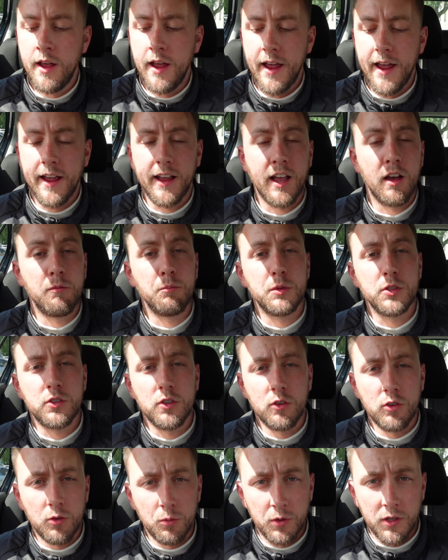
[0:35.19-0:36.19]
Uh, Gavin
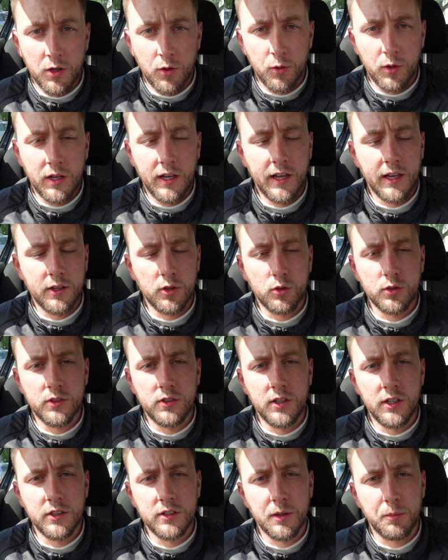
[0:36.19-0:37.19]
Bazunu, we know he had a good
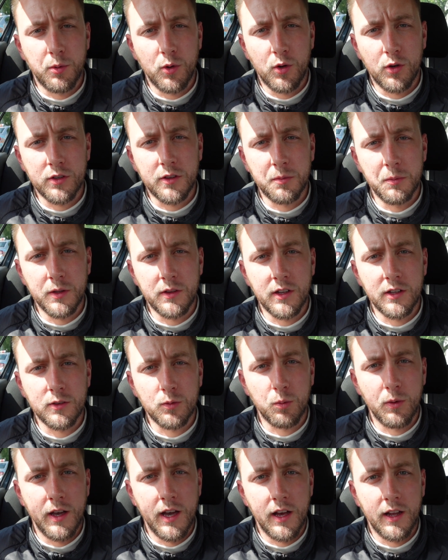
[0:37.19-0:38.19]
season at Portsmouth
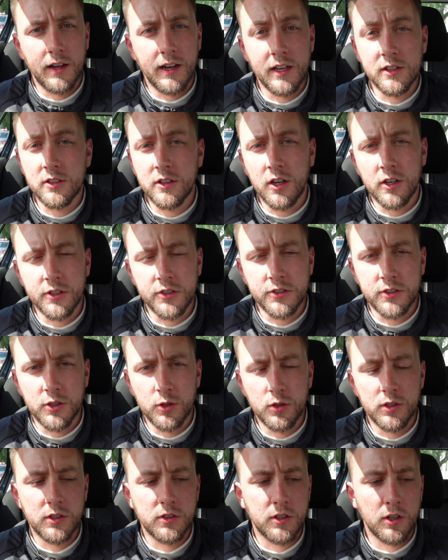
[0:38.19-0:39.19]
as well and has a lot of
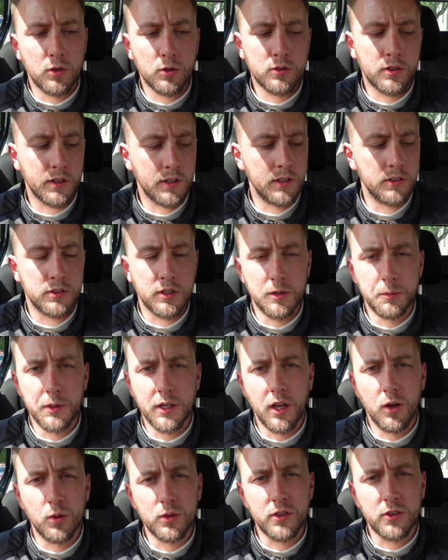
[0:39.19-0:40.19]
suitors. It looks like he's going to be
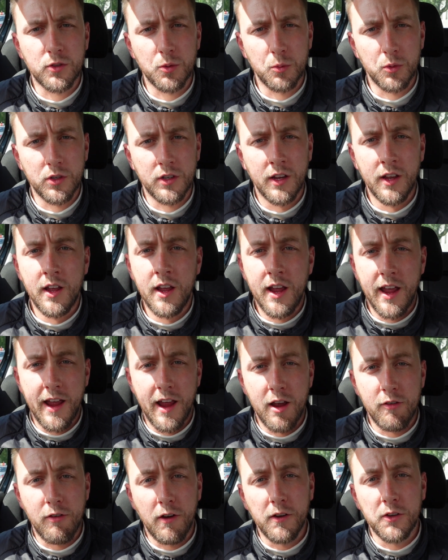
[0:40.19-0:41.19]
going to someone
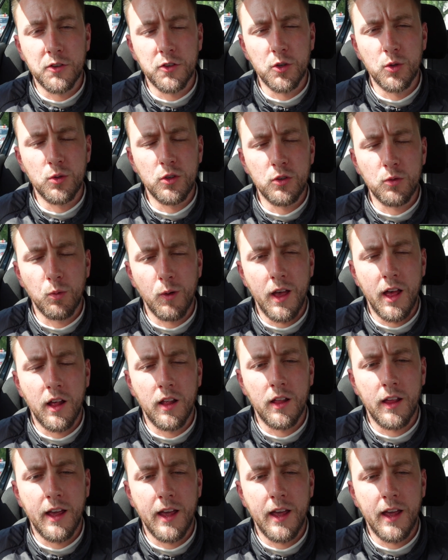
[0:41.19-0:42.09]
uh, very soon as well.